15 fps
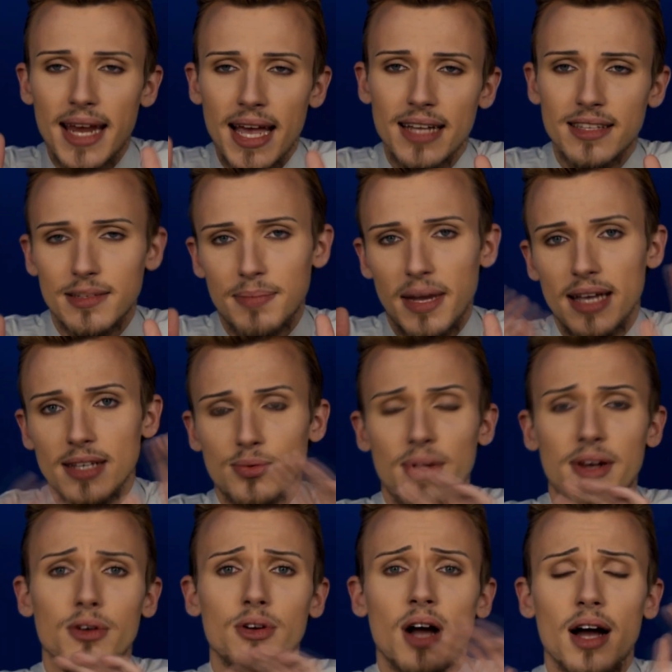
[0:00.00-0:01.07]
headspace
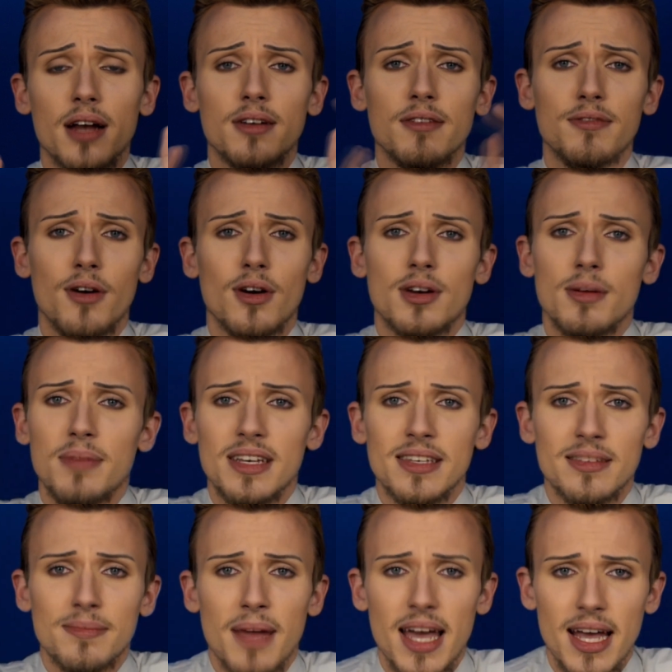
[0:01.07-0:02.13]
when you can't afford the
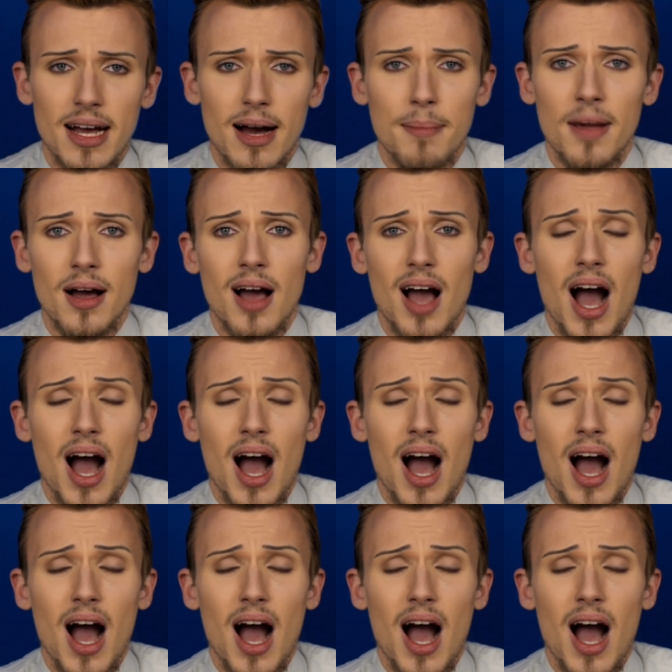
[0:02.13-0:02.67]
best makeup.